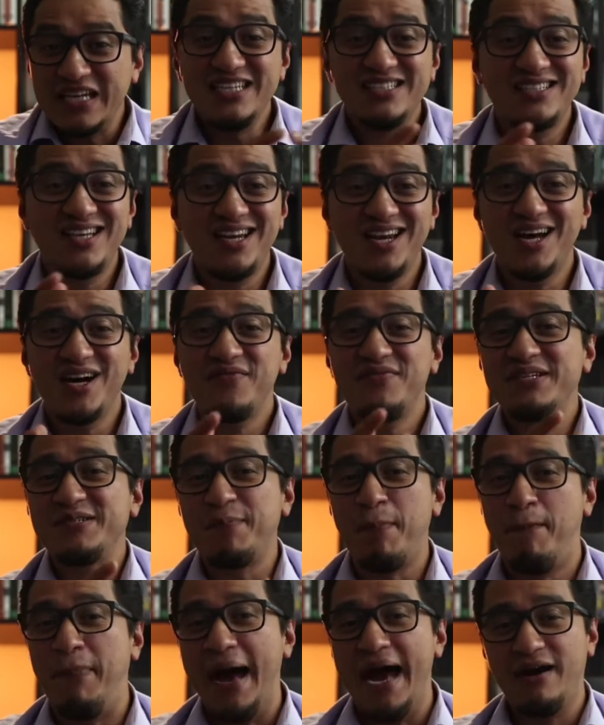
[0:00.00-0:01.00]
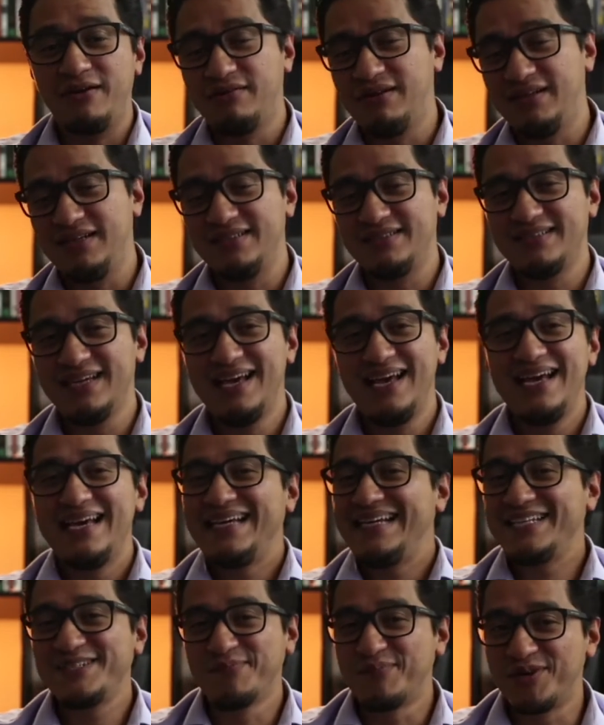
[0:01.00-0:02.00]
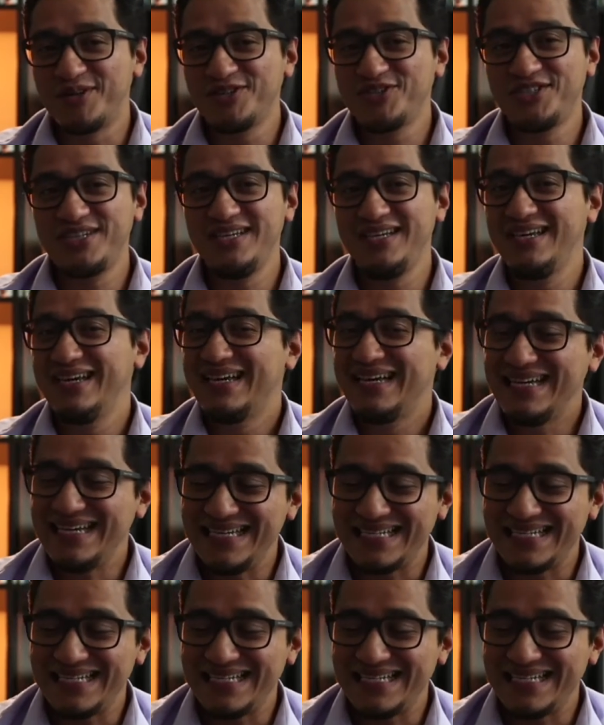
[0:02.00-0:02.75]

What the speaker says: His love is boundless. His mercy